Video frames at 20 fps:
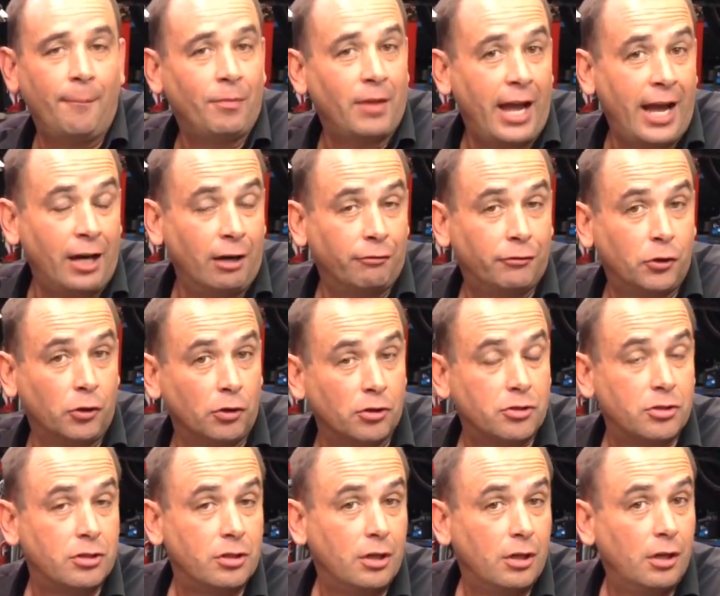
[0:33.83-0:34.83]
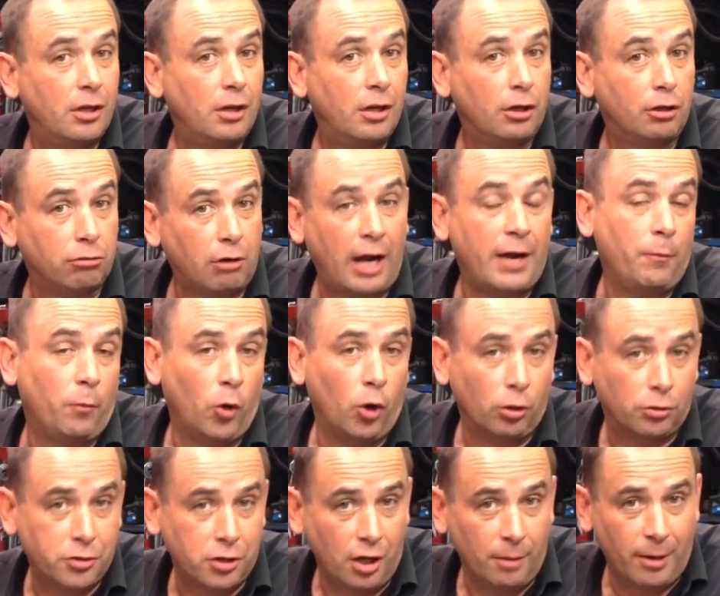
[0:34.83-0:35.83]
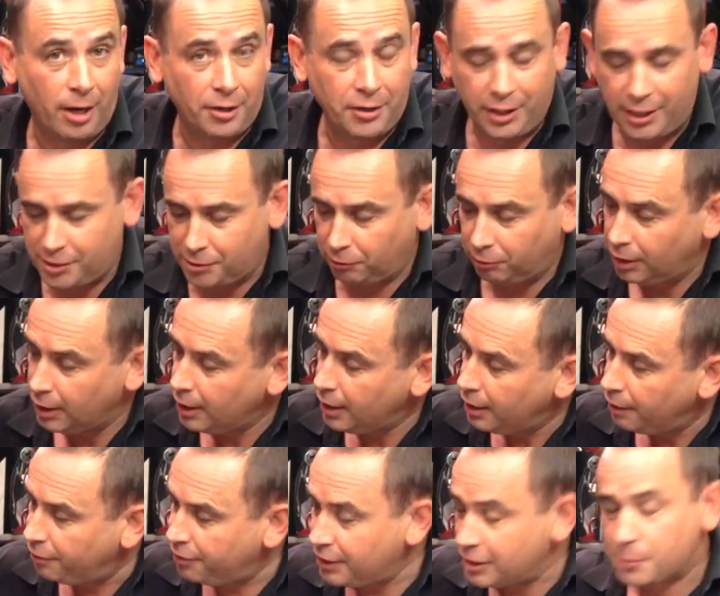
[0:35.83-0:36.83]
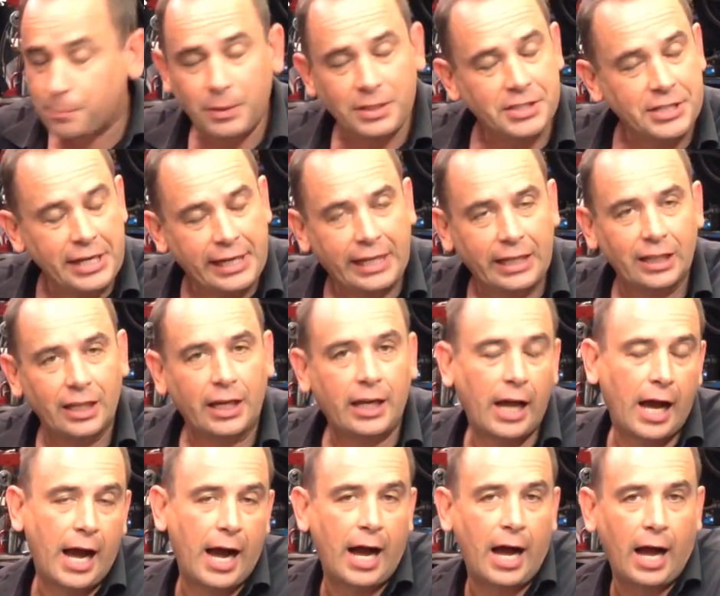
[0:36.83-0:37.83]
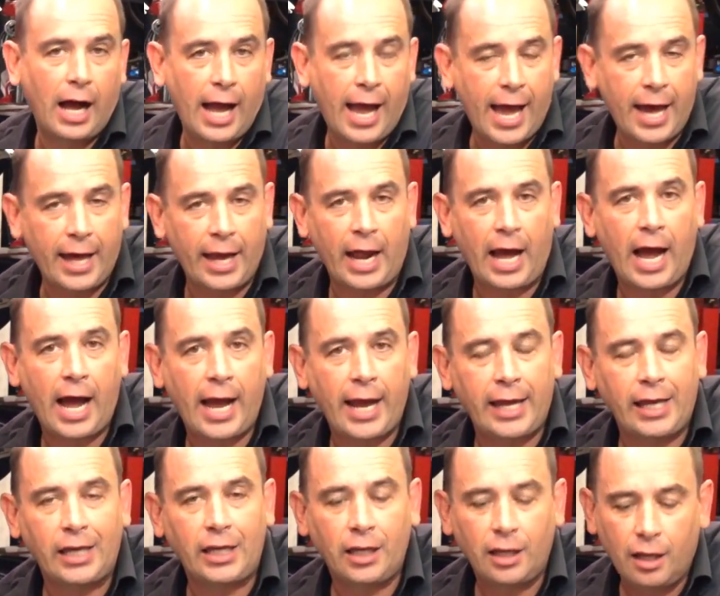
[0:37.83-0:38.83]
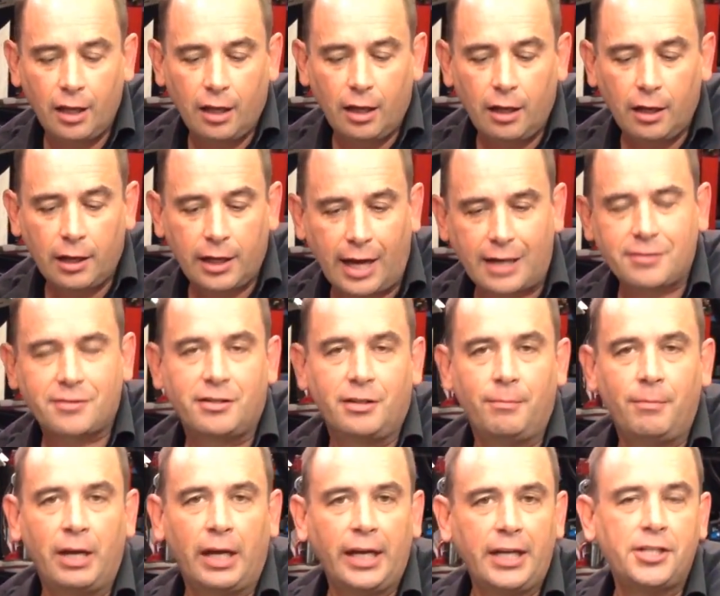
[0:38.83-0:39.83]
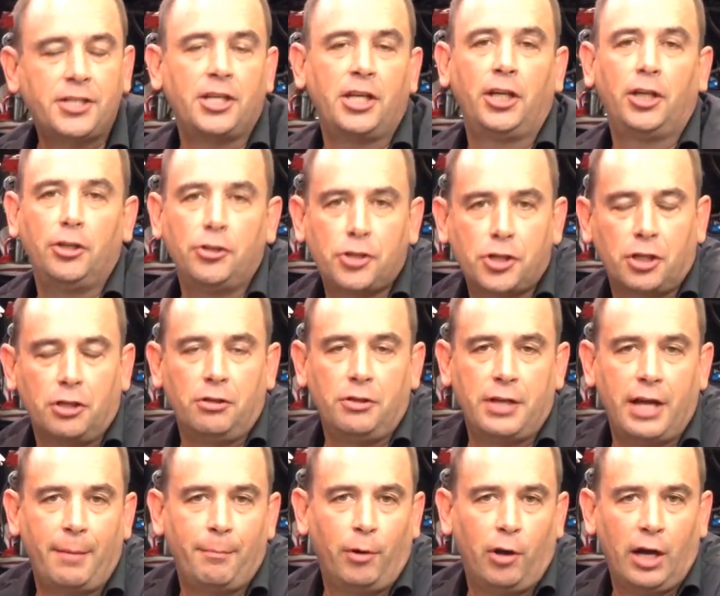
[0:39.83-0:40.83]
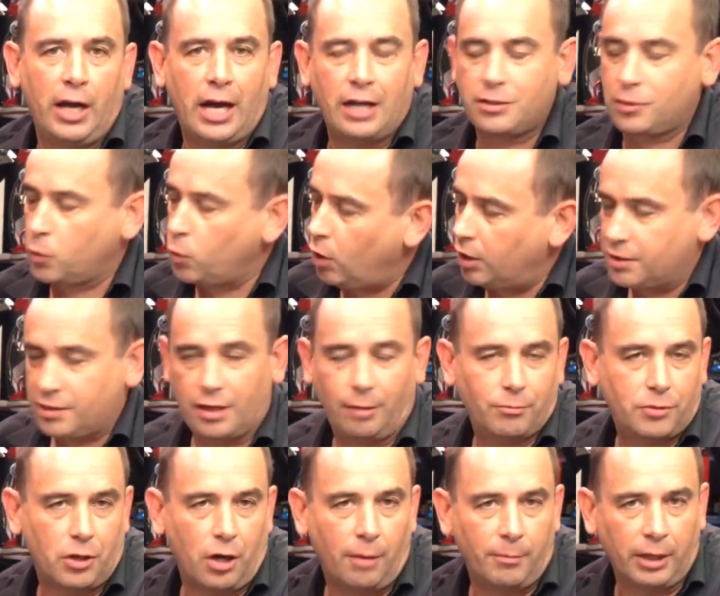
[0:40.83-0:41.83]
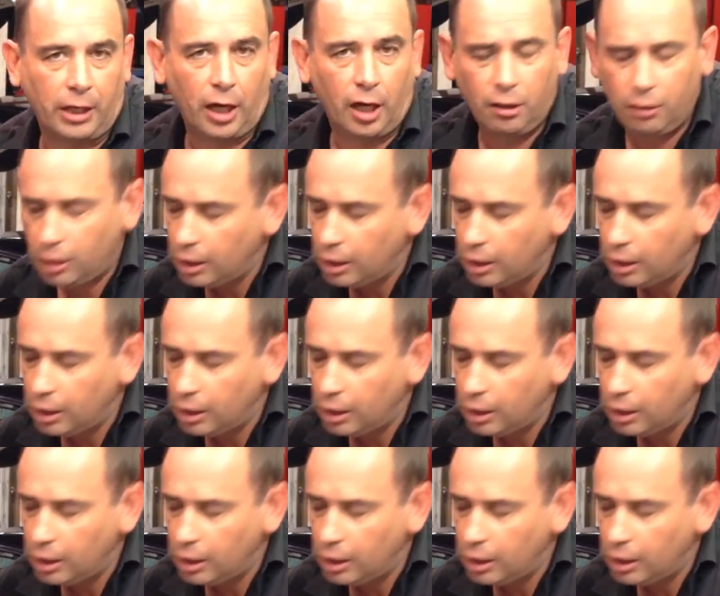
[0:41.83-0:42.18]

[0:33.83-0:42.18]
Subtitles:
and of course, Great Wall turbo diesel. This particular car had a custom ECU tune done by us quite some time ago,